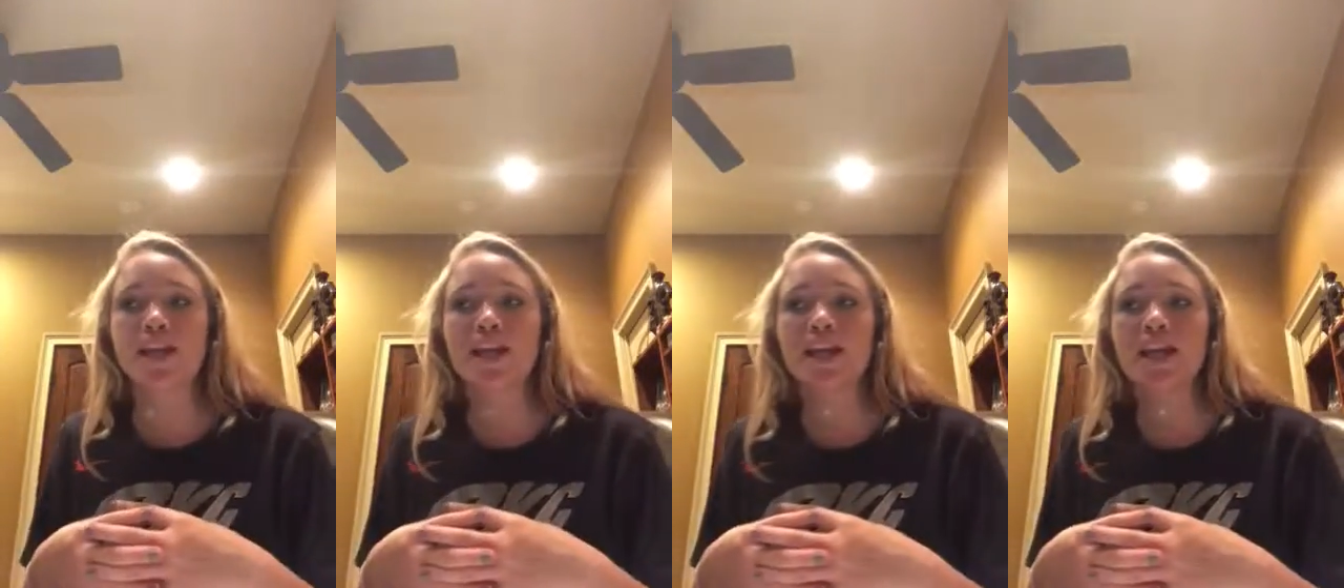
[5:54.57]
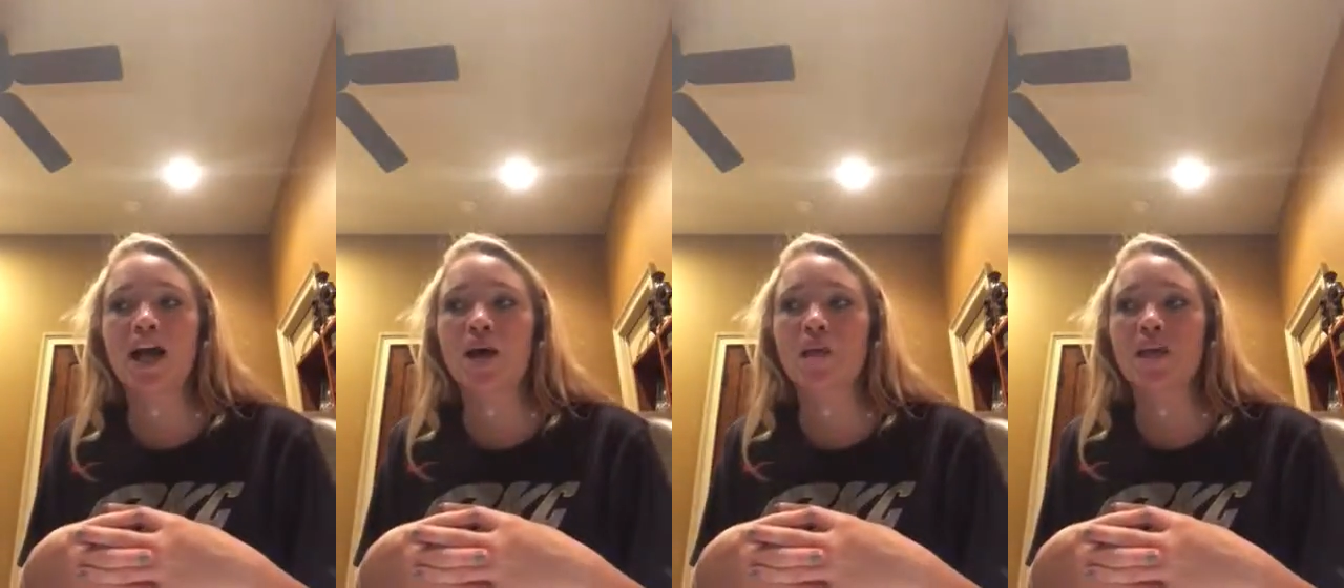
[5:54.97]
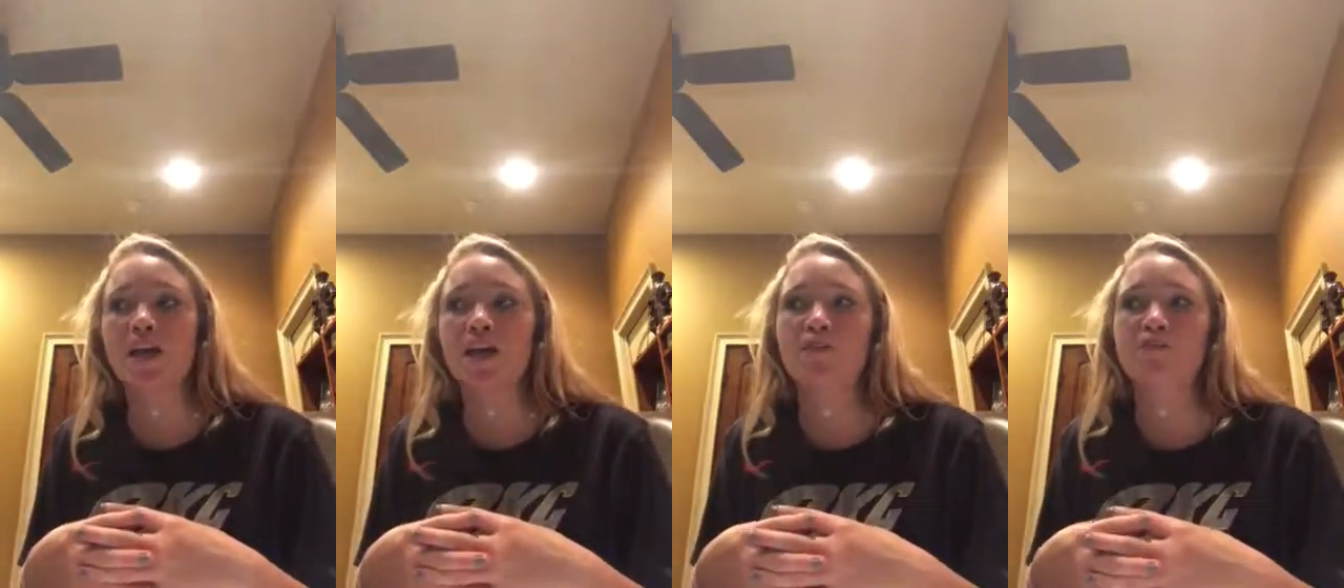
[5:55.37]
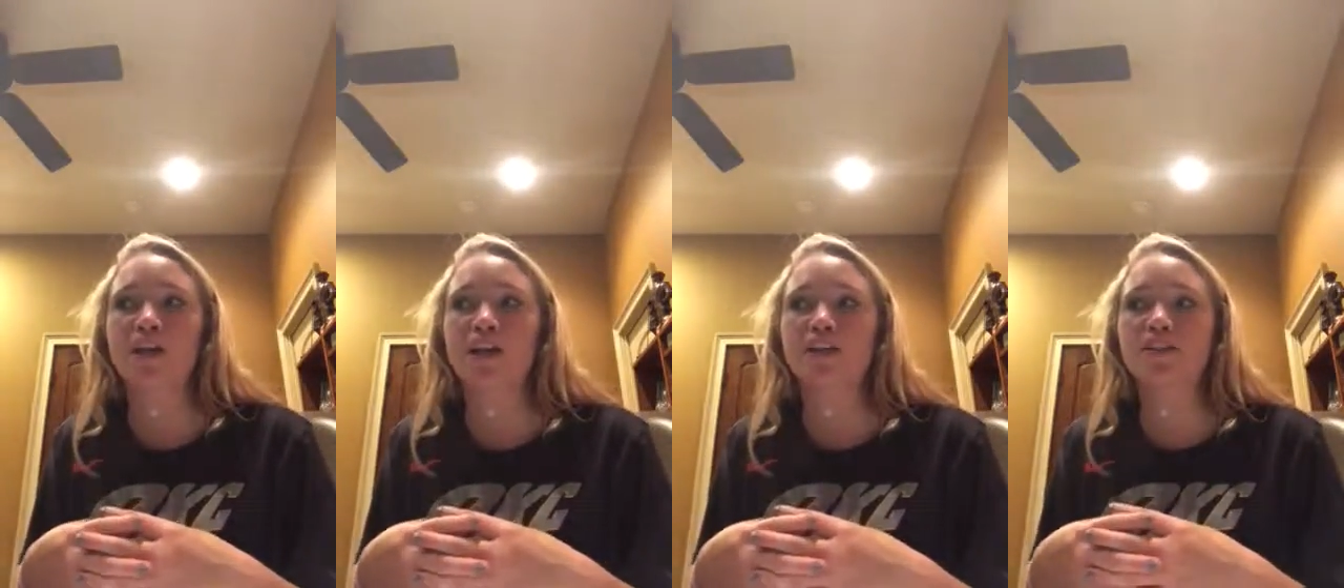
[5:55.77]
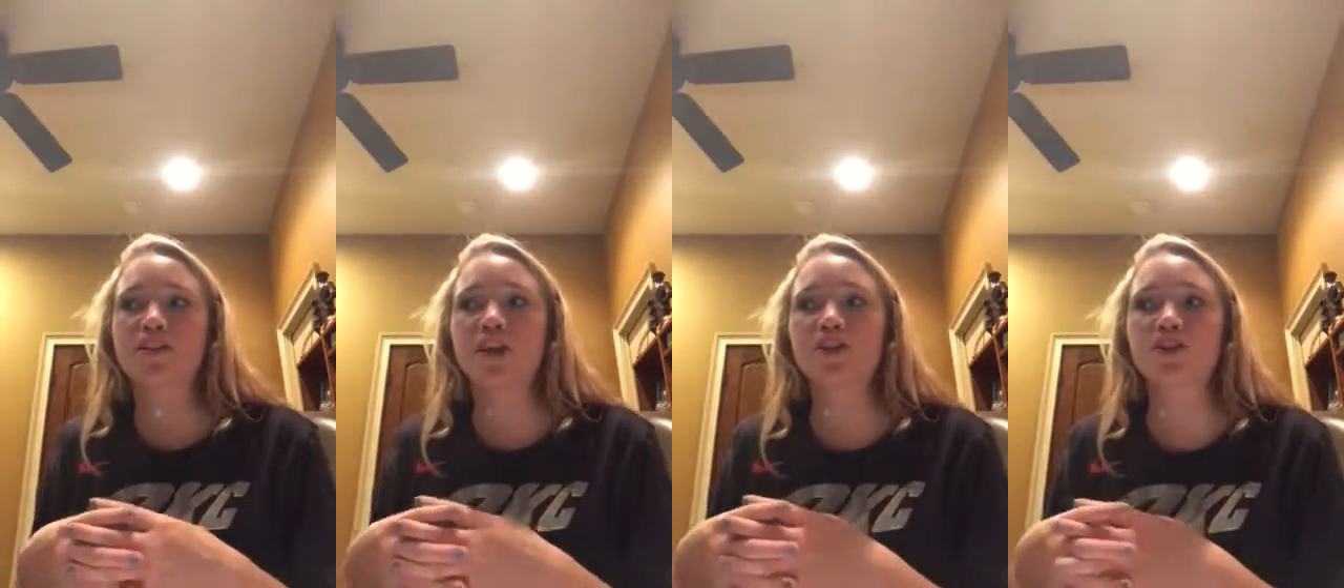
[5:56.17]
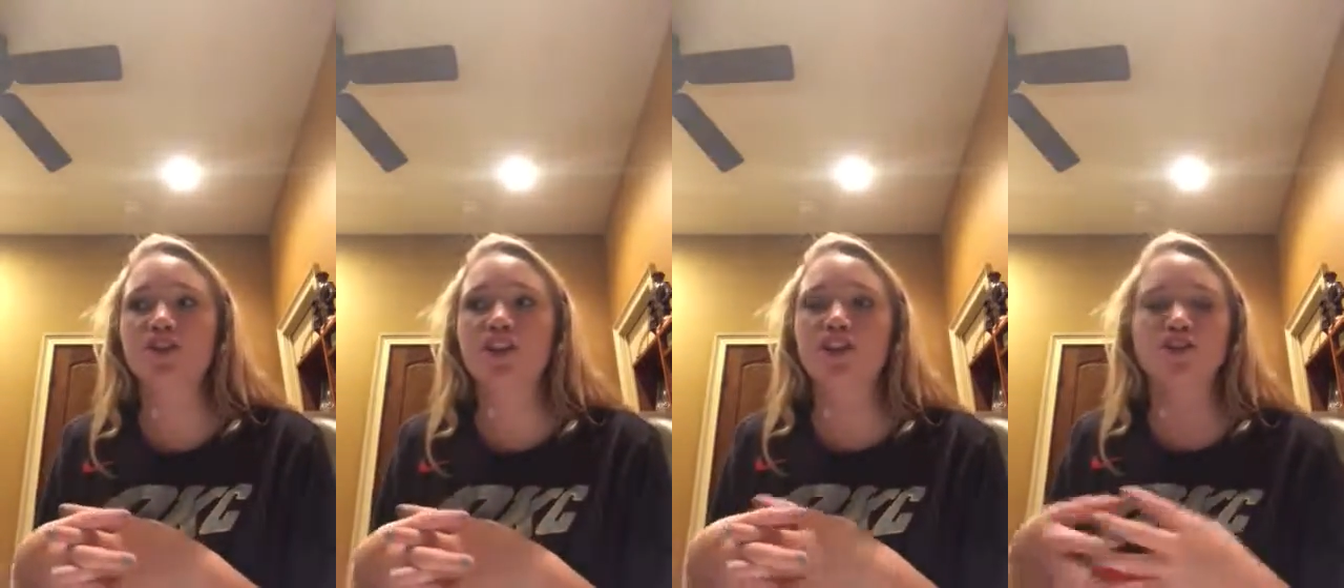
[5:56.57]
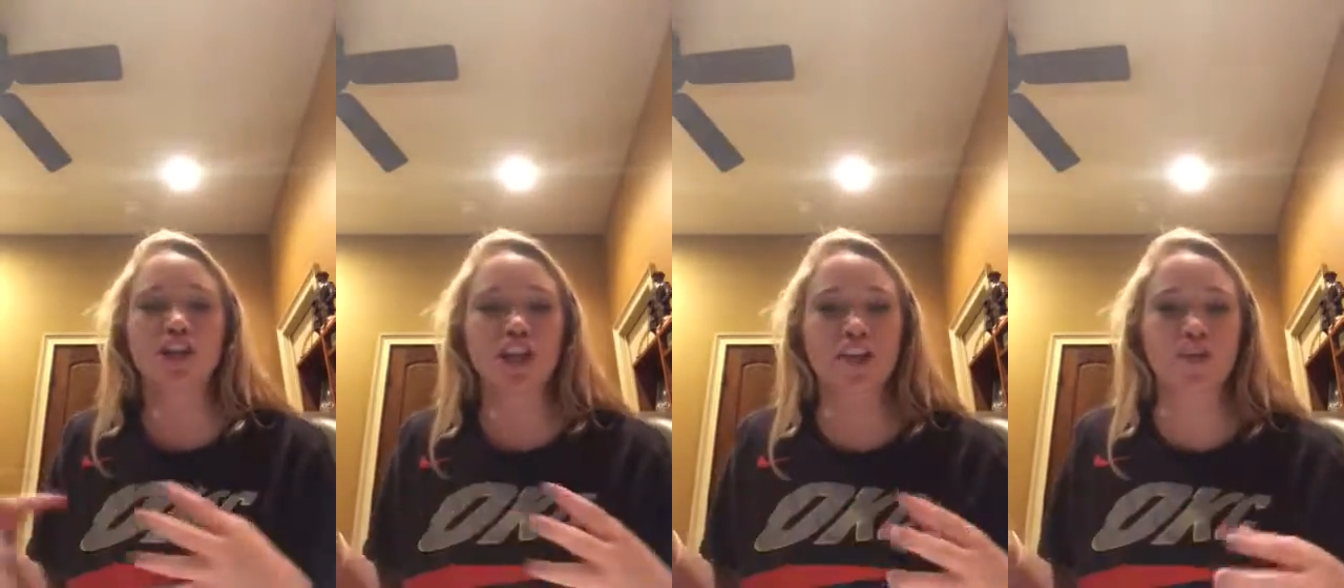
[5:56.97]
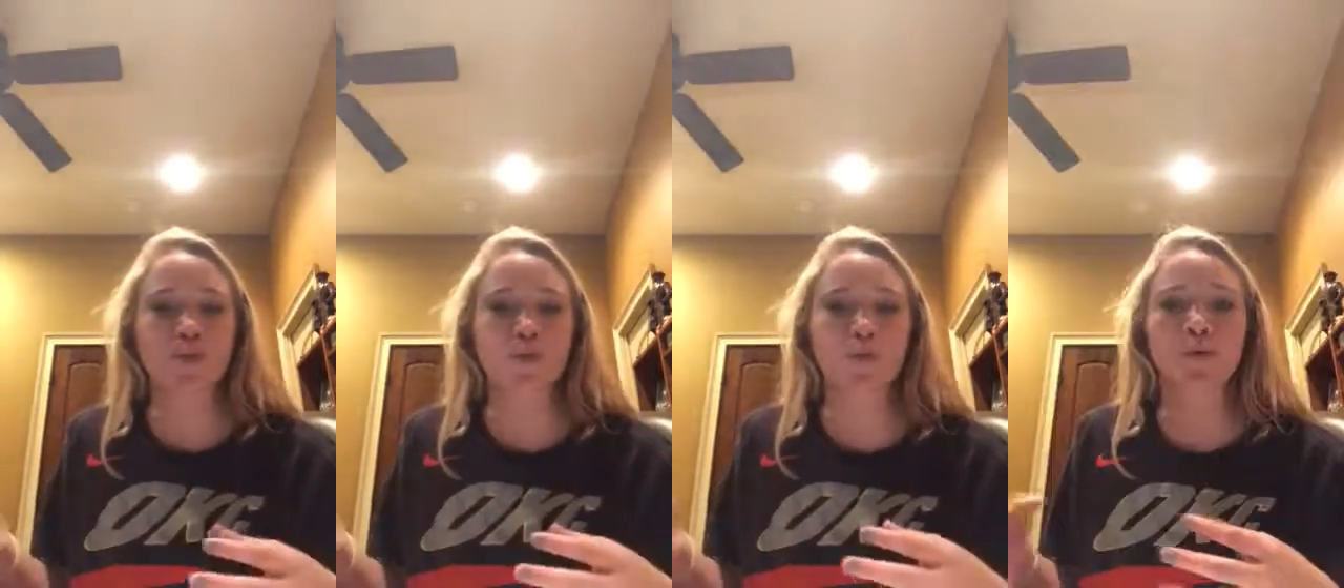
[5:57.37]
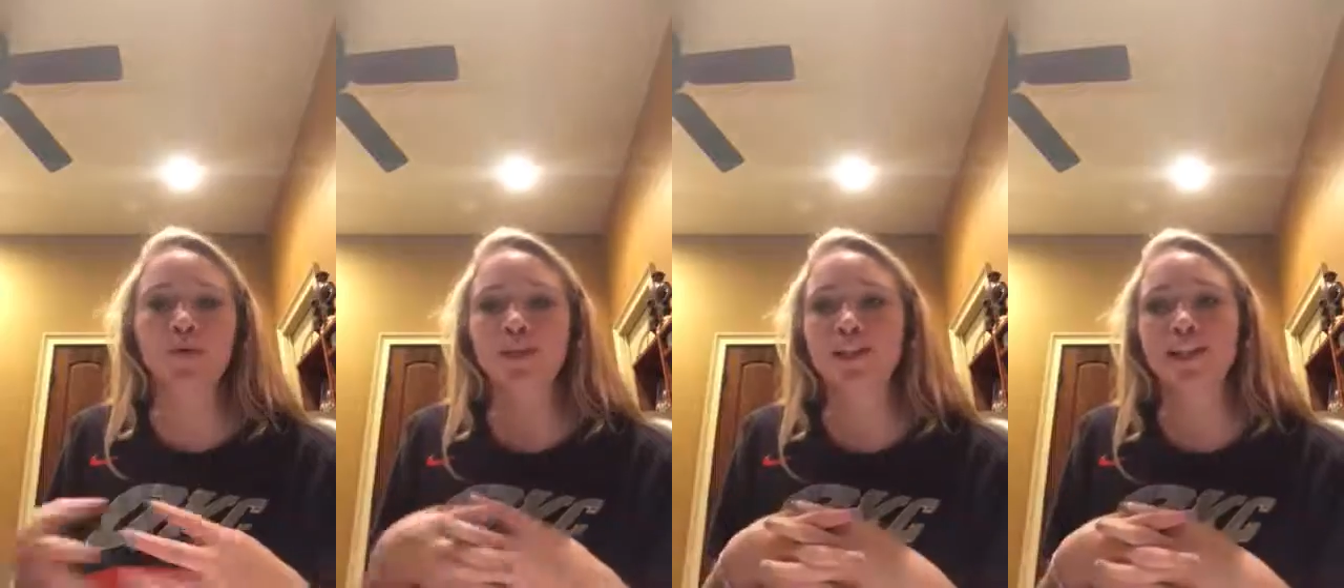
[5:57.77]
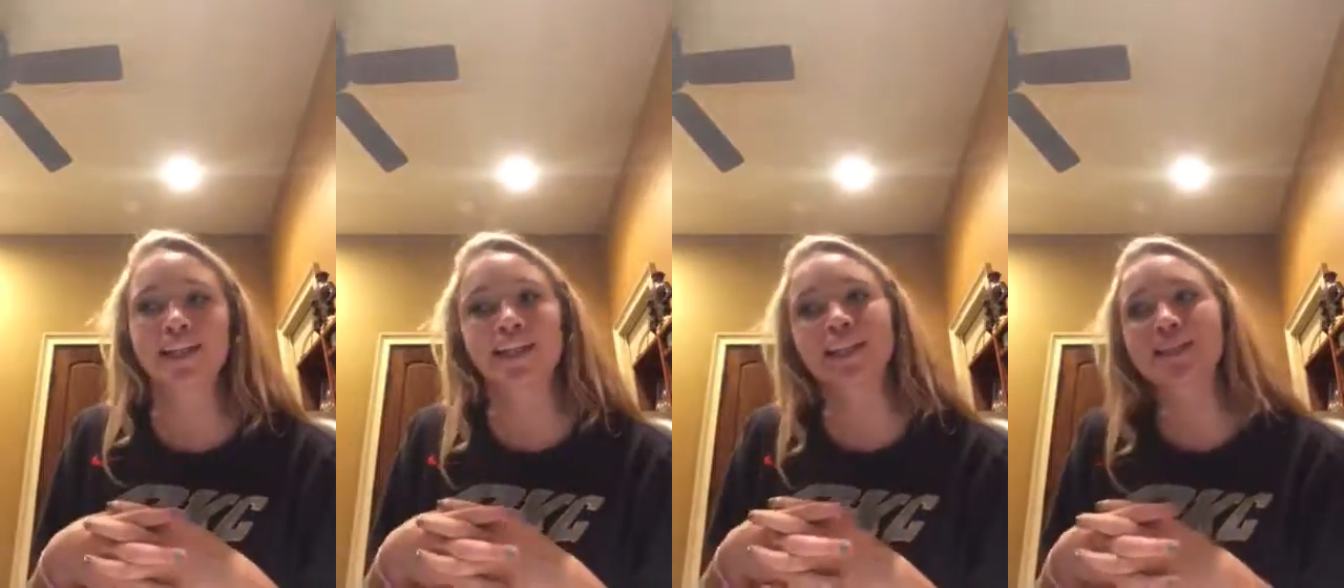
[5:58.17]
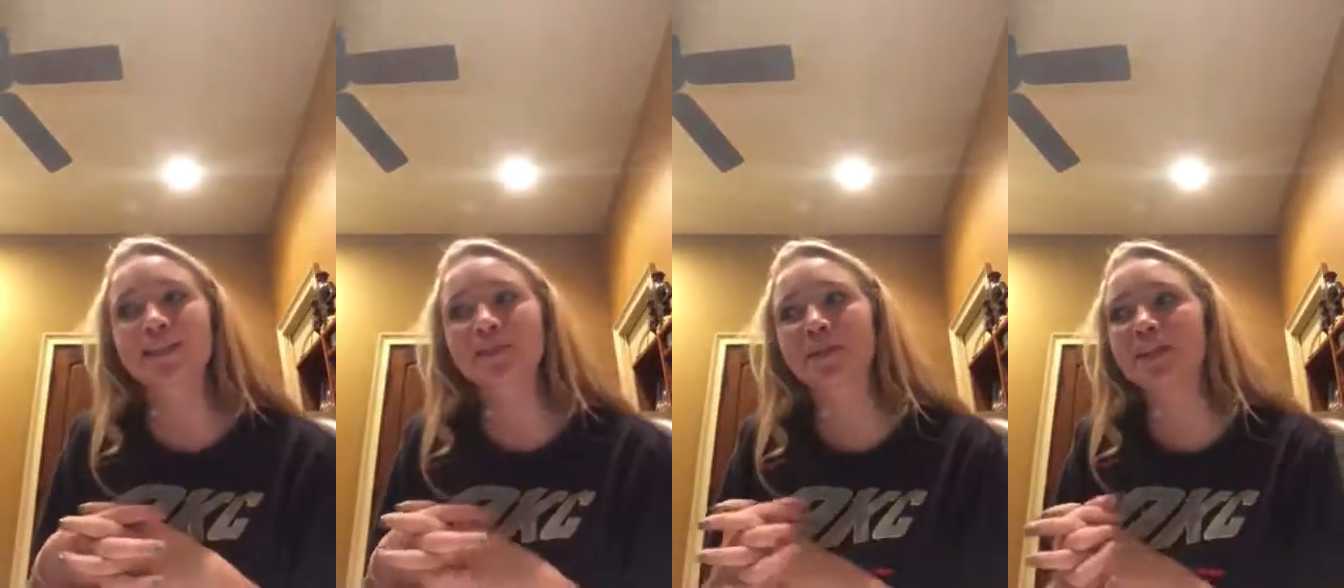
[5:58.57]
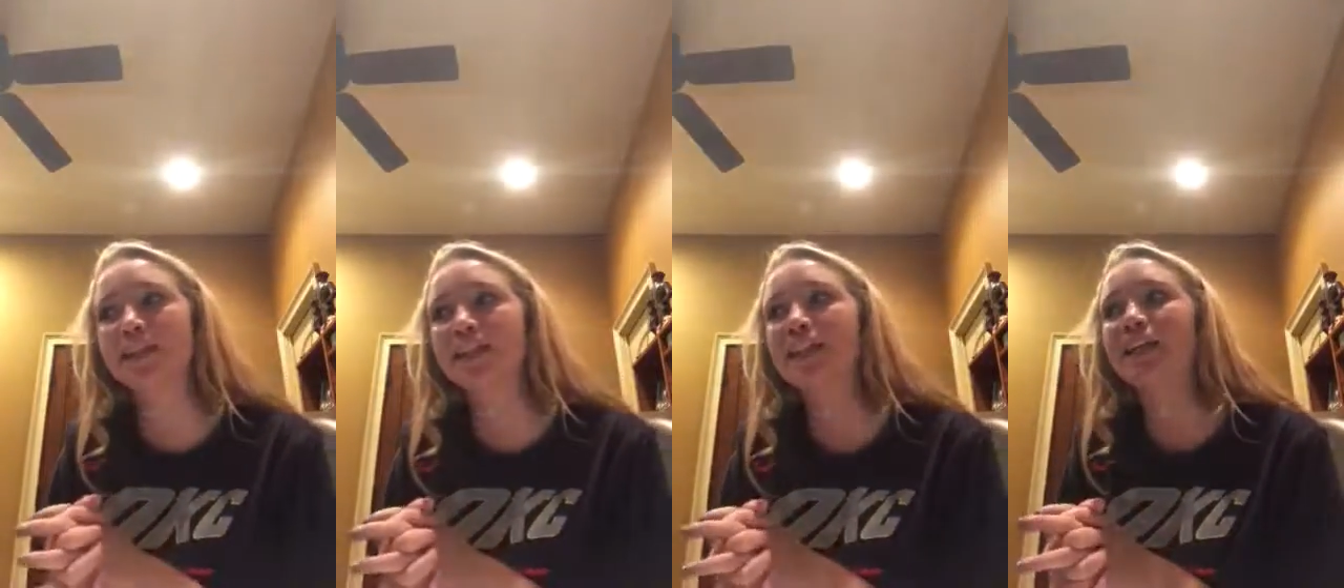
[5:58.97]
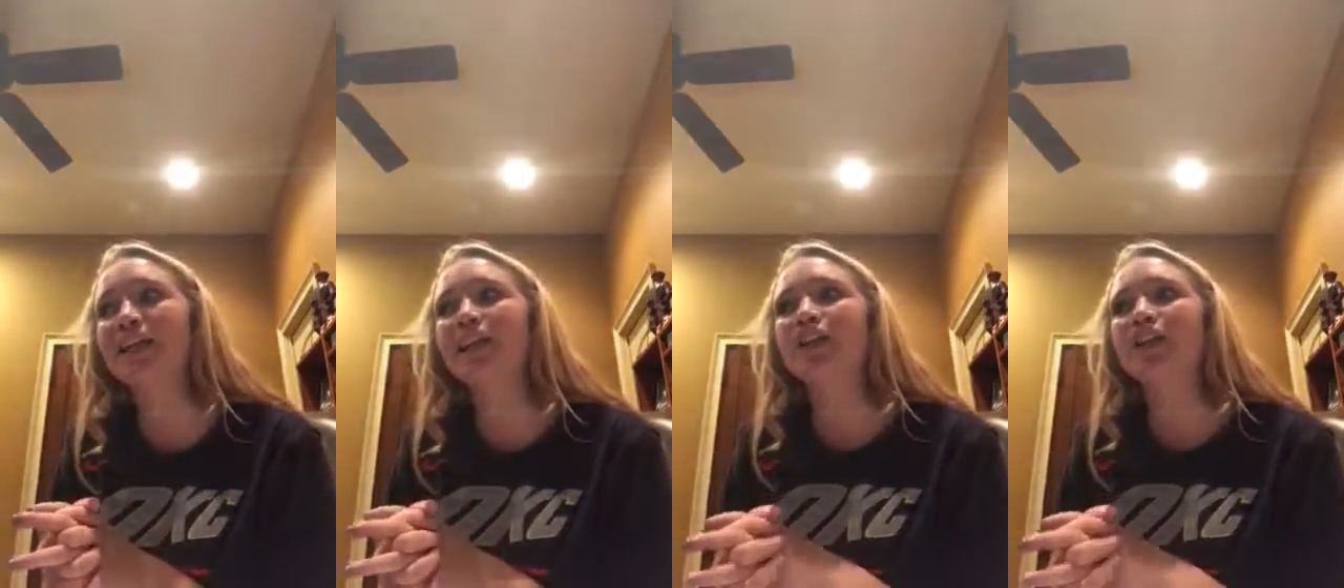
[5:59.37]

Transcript: and how they have made such a change in the world. Like this one lady,